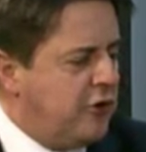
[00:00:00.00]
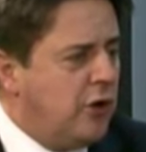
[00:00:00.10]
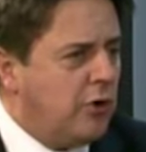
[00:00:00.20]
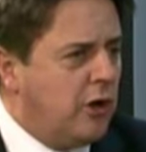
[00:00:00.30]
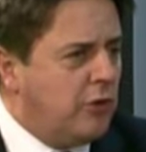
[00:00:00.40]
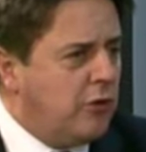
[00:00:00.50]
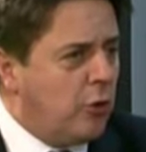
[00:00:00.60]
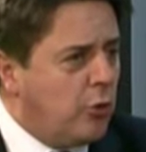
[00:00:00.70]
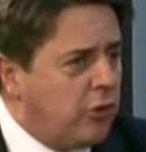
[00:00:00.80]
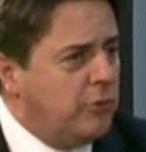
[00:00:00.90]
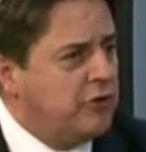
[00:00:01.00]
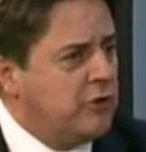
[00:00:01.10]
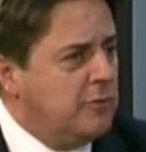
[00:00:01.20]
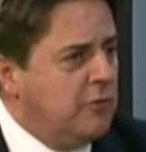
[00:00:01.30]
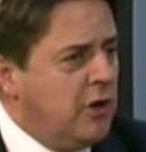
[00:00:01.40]
not all of them
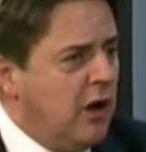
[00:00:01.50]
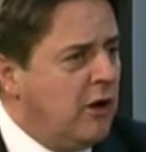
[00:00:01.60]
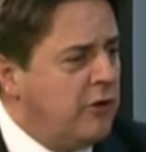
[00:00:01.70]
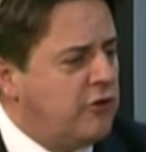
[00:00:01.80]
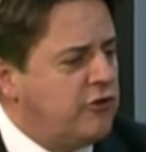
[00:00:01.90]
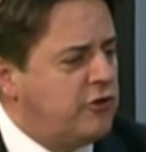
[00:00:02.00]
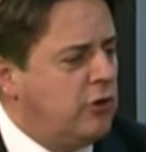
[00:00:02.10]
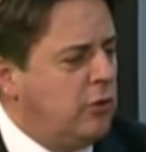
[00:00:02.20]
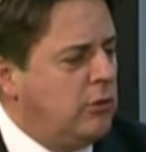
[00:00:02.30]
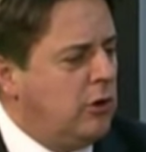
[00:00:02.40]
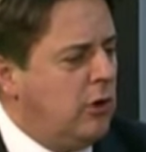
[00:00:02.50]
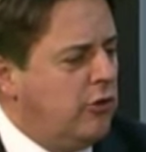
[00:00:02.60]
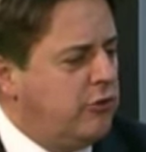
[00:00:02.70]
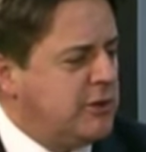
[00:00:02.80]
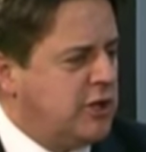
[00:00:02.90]
do. Others call
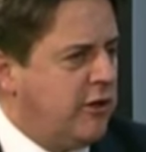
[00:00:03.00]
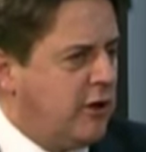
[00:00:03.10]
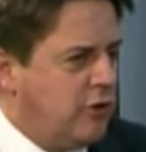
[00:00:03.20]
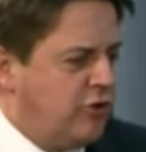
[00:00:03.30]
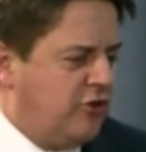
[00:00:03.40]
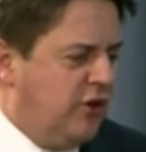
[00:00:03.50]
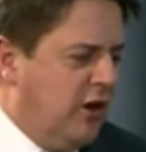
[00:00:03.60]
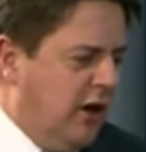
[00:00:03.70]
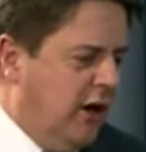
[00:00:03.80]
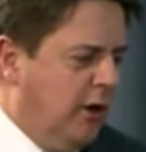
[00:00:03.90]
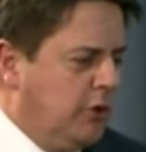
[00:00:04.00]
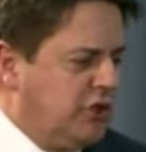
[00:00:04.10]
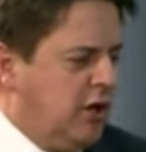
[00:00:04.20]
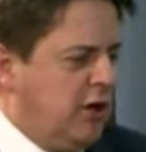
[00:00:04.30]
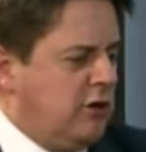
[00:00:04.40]
on, especially those
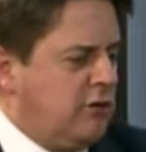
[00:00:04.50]
which are